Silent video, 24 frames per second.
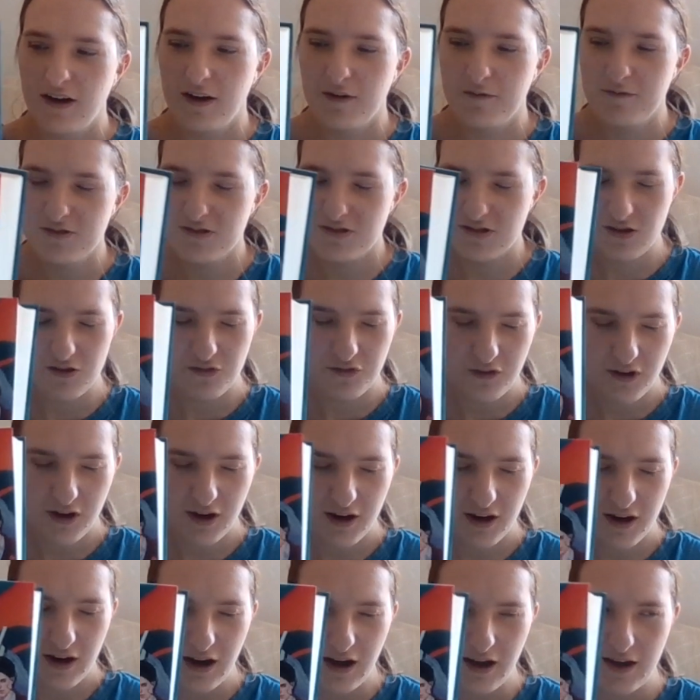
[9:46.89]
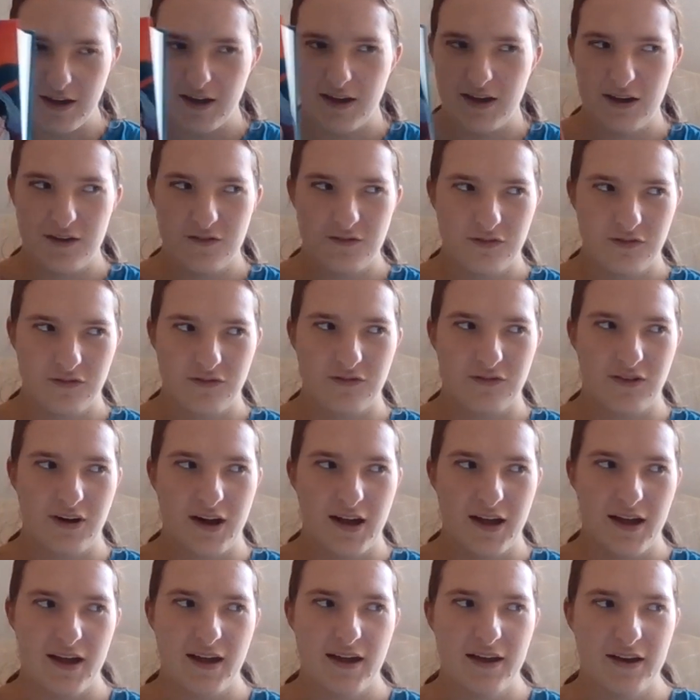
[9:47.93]
Um, so far, I have
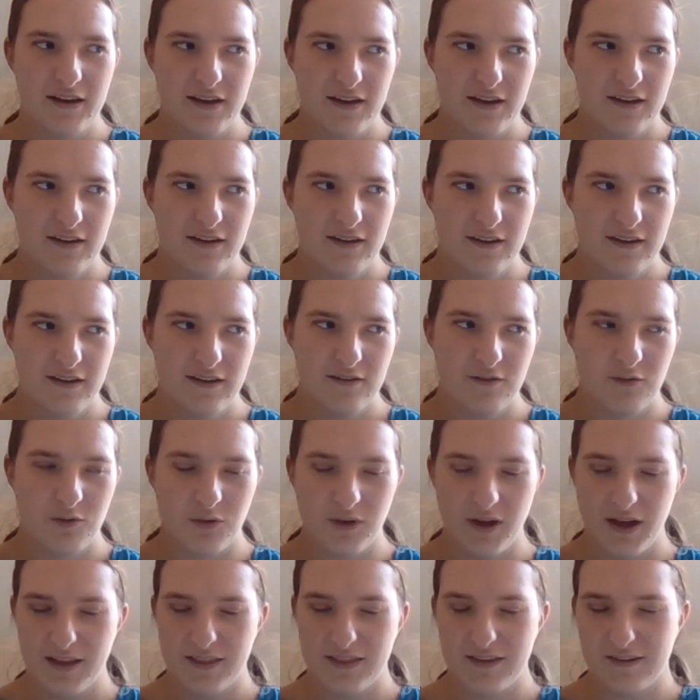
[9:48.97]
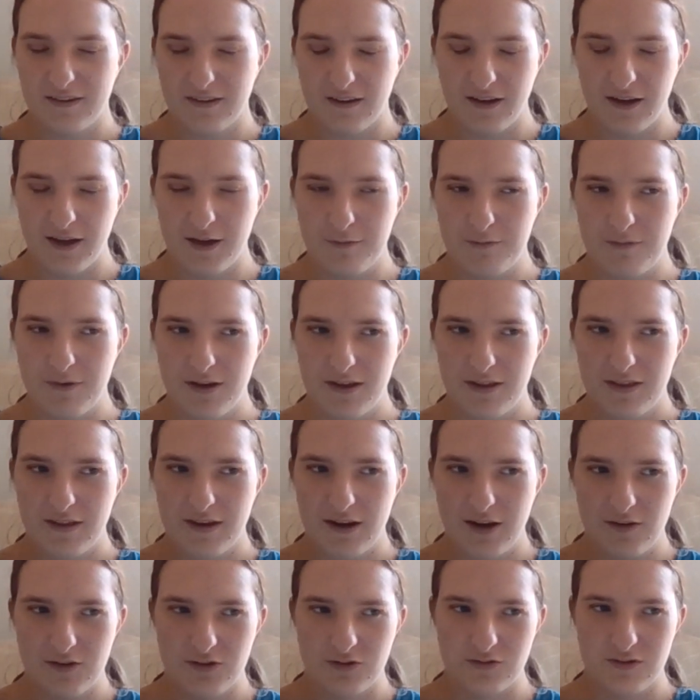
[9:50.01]
read, well, at the time
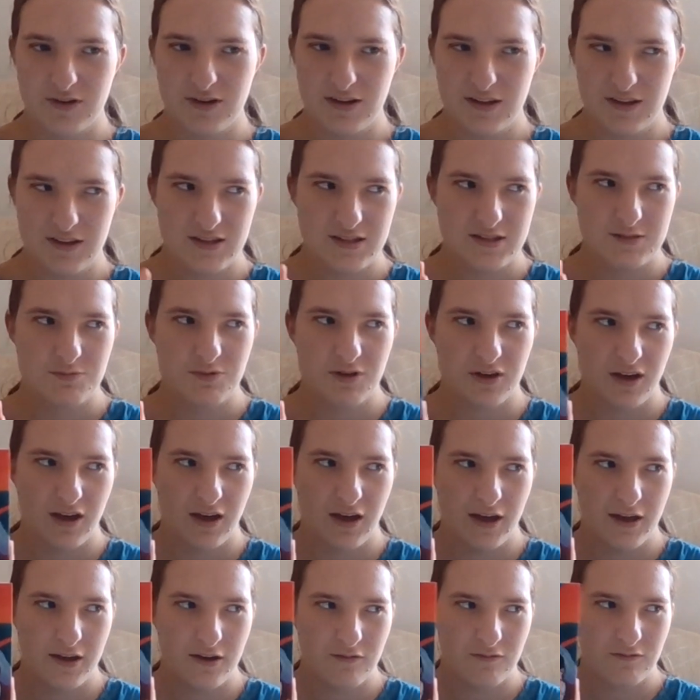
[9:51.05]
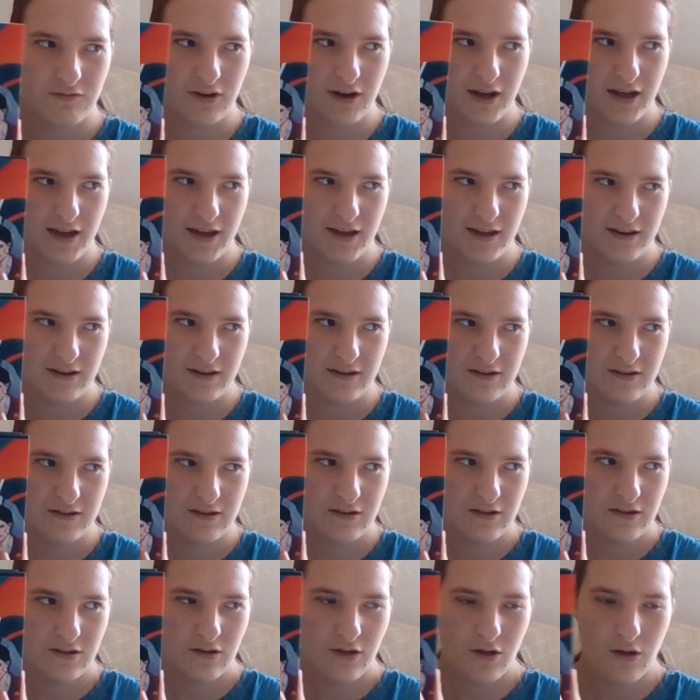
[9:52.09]
that I was reading this book, I'd have read
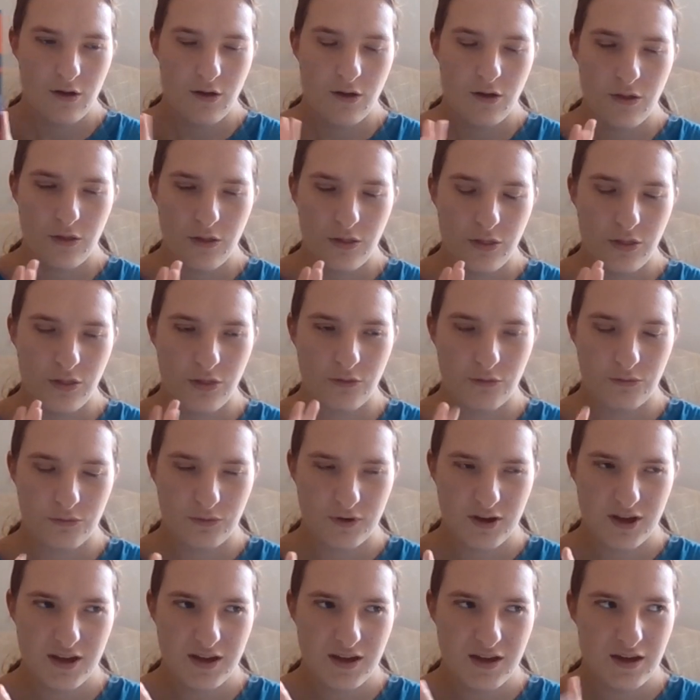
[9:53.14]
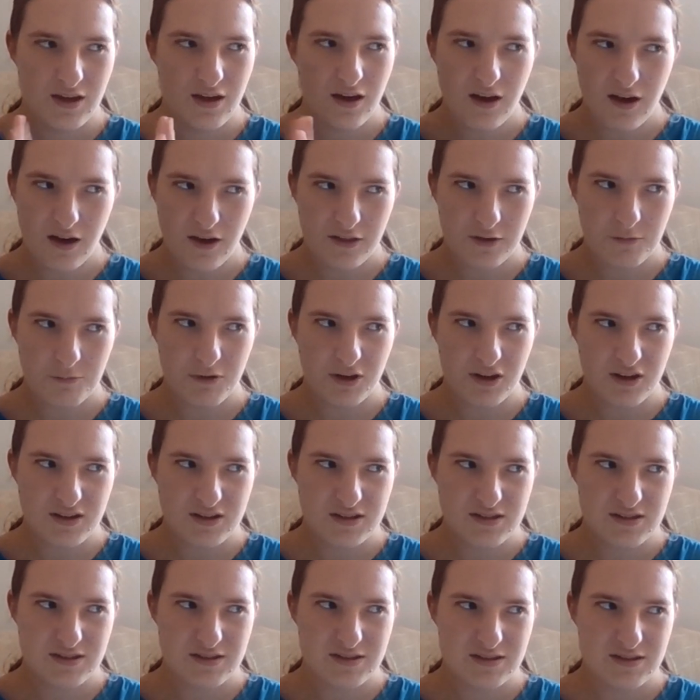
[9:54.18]
three other
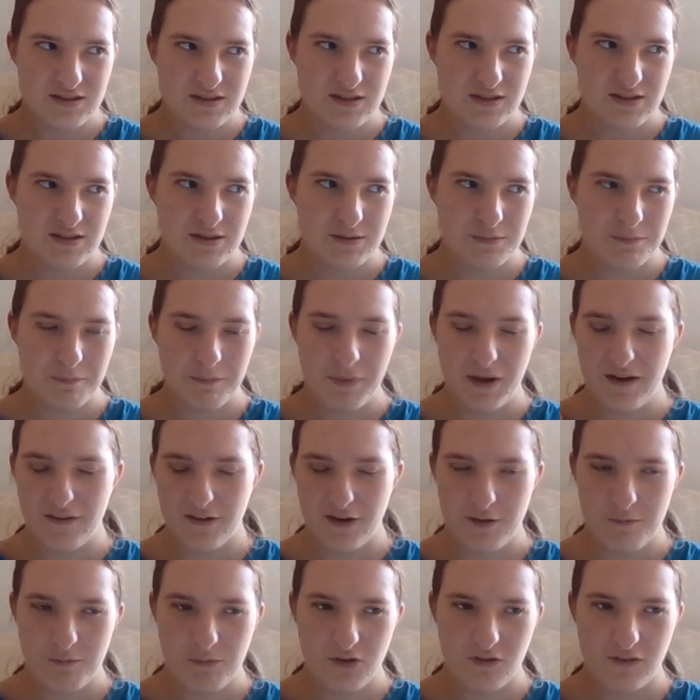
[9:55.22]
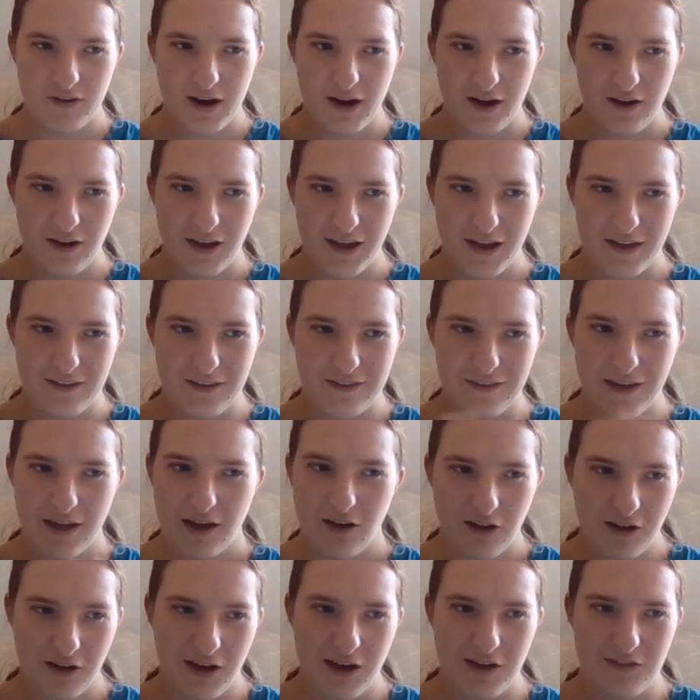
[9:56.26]
books by Rainbow Rowell, and
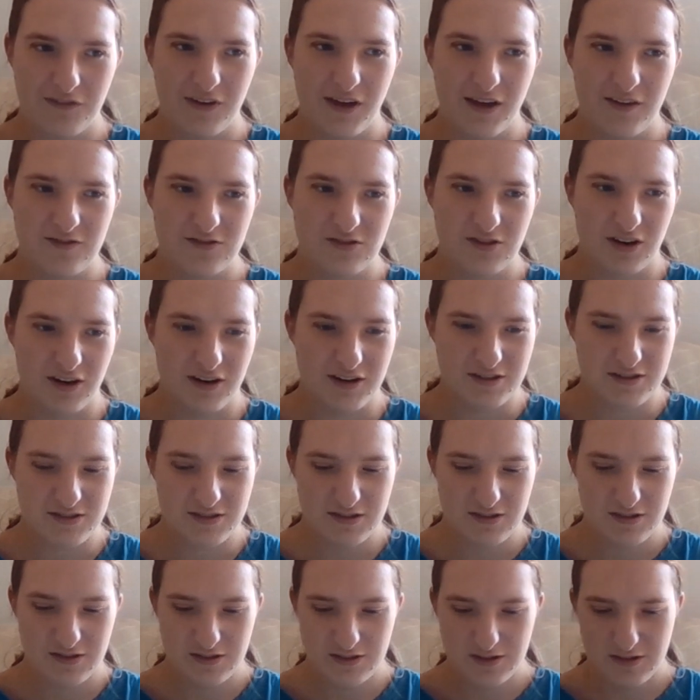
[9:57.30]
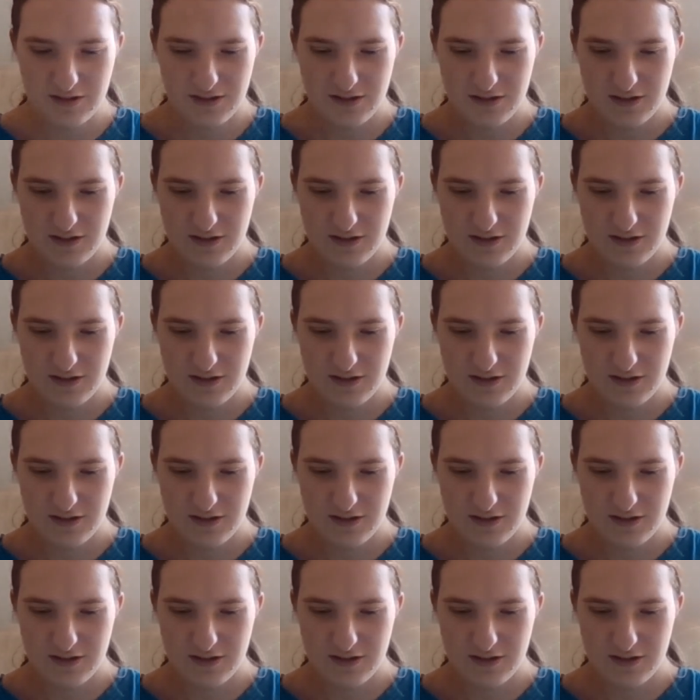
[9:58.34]
they all got five stars.